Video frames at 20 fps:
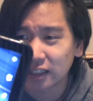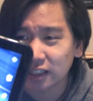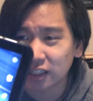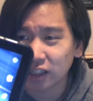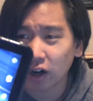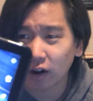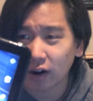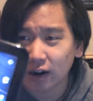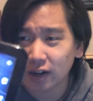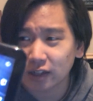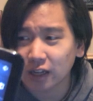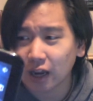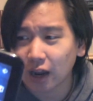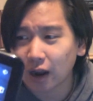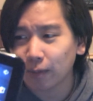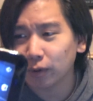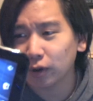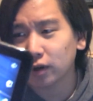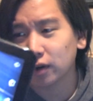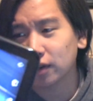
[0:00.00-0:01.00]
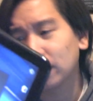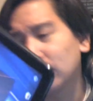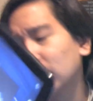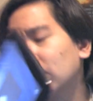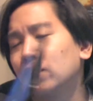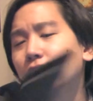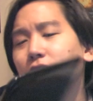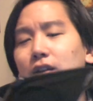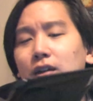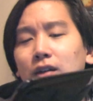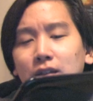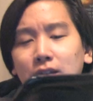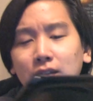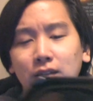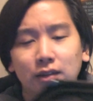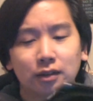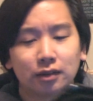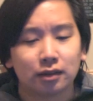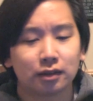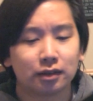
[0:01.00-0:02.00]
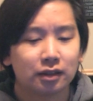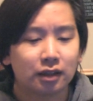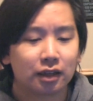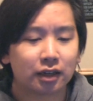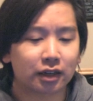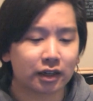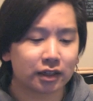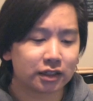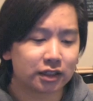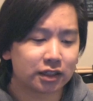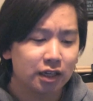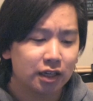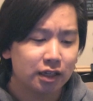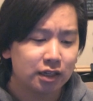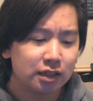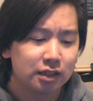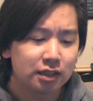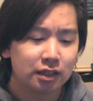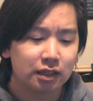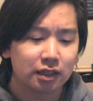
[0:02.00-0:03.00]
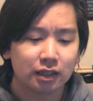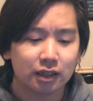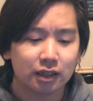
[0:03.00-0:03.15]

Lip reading: an alright tablet. Like I said,